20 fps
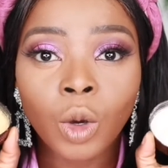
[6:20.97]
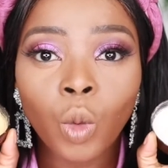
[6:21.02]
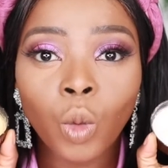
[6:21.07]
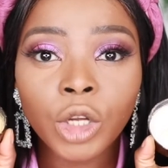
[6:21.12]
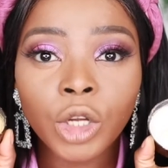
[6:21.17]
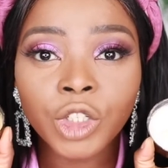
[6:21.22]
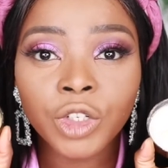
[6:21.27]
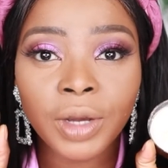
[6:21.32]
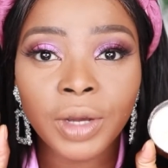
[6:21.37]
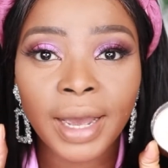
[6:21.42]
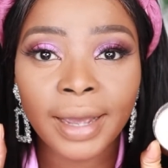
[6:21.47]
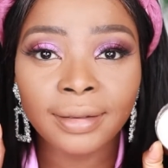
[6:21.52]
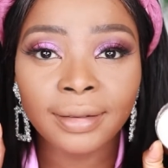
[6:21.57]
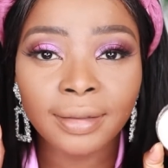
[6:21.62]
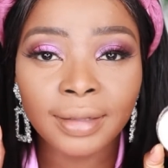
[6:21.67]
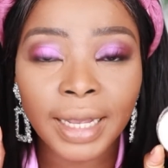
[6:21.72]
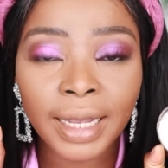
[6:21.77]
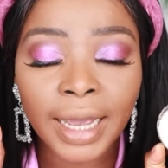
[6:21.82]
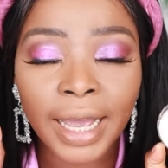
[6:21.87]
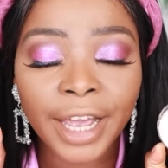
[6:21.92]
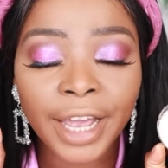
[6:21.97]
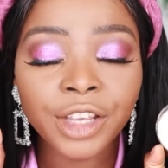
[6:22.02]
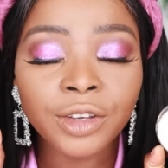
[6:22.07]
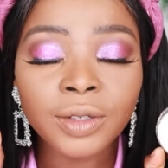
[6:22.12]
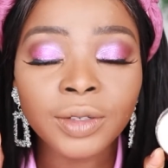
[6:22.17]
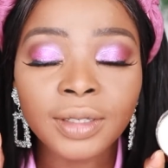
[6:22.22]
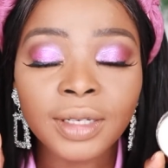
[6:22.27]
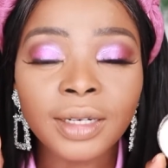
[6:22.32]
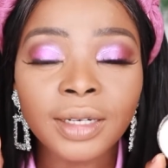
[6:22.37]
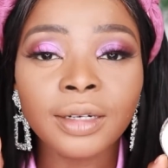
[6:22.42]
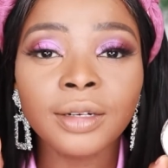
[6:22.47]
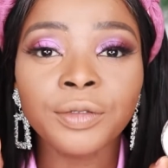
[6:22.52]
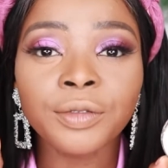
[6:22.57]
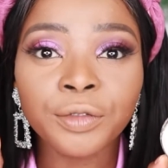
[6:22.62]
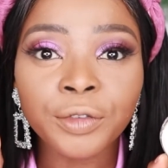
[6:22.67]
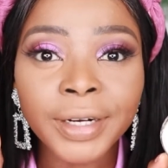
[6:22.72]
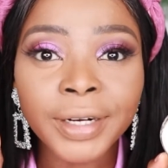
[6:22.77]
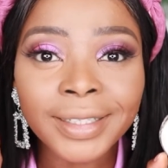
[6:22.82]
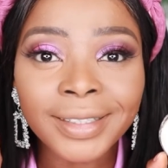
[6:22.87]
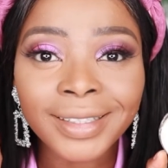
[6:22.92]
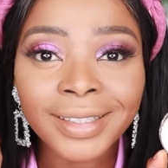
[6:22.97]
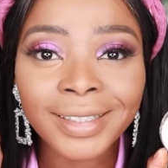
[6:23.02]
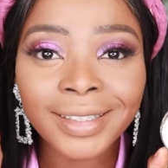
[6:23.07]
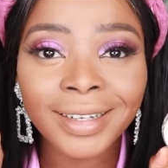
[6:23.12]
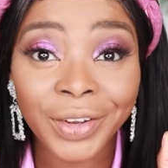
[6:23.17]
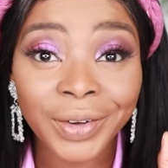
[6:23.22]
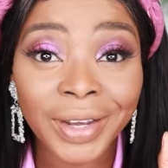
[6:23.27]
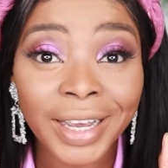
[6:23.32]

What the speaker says: What do you guys think? Can you see the difference?